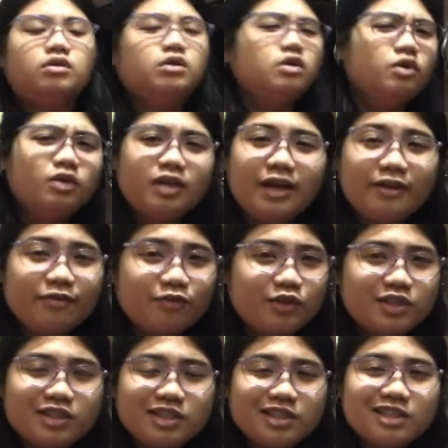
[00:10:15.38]
You know, life
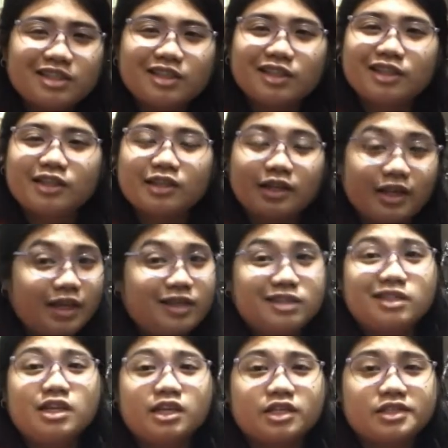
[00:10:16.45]
is just
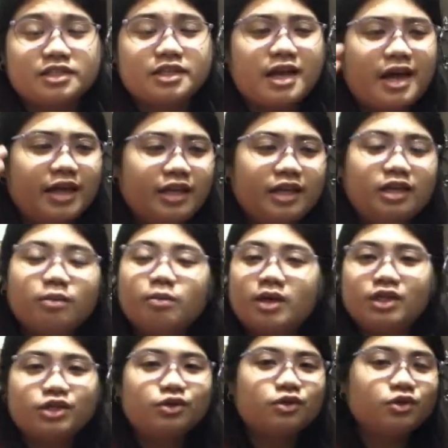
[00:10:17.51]
exist, and it
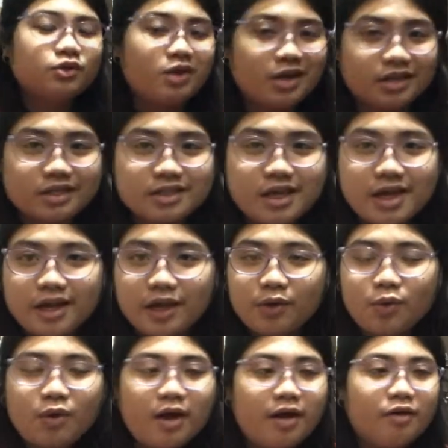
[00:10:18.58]
makes you stressed, and I
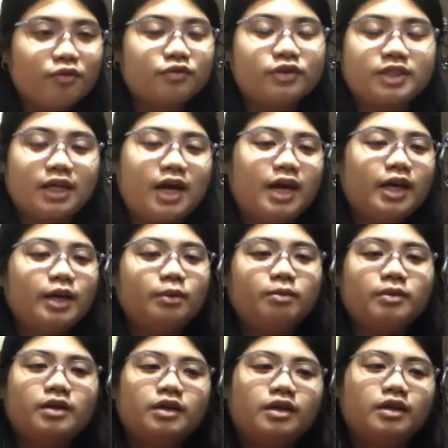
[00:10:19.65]
don't have
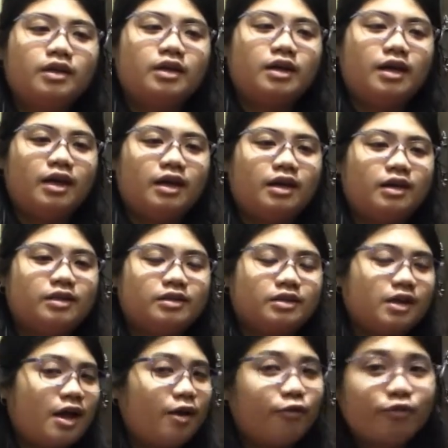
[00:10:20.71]
time and
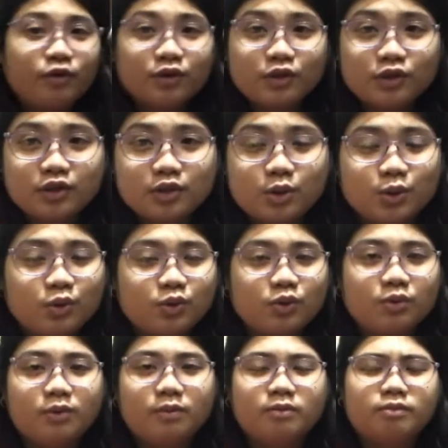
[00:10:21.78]
effort
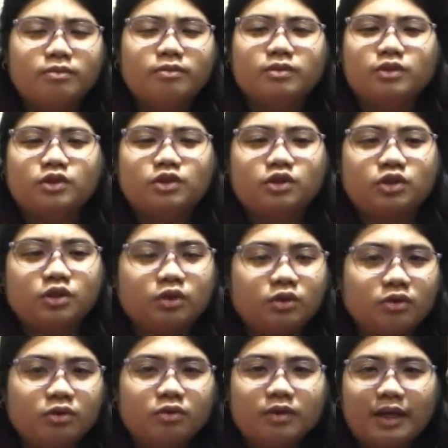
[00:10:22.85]
to
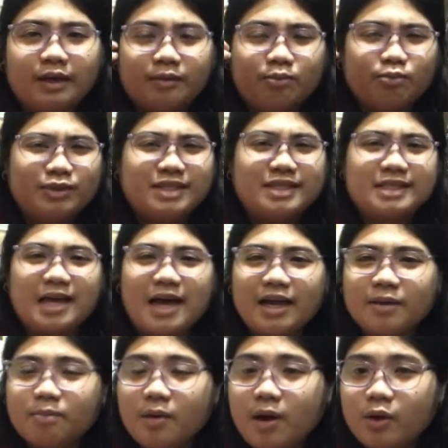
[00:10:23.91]
like be
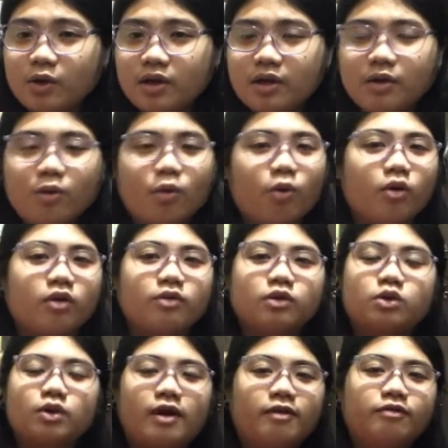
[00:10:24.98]
sad about it or
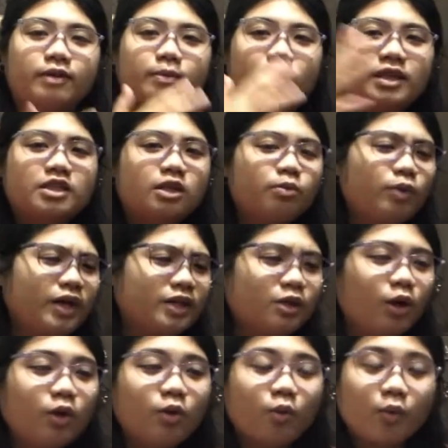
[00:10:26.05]
to have a mental
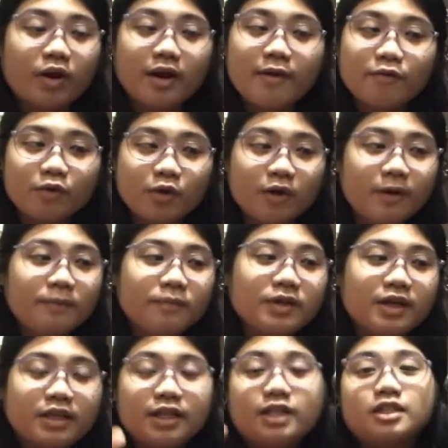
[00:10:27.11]
breakdown or whatever.
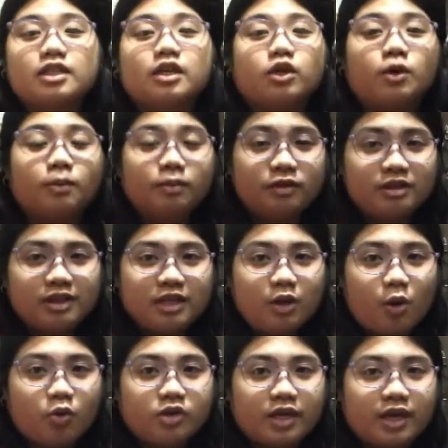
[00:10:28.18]
That's completely
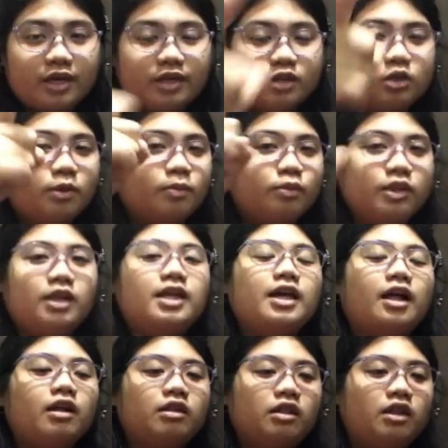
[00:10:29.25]
okay, that's completely
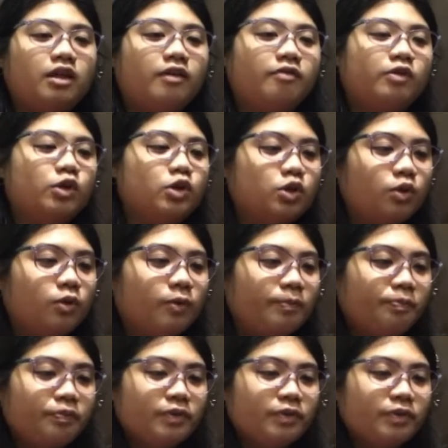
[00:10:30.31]
healthy if you do,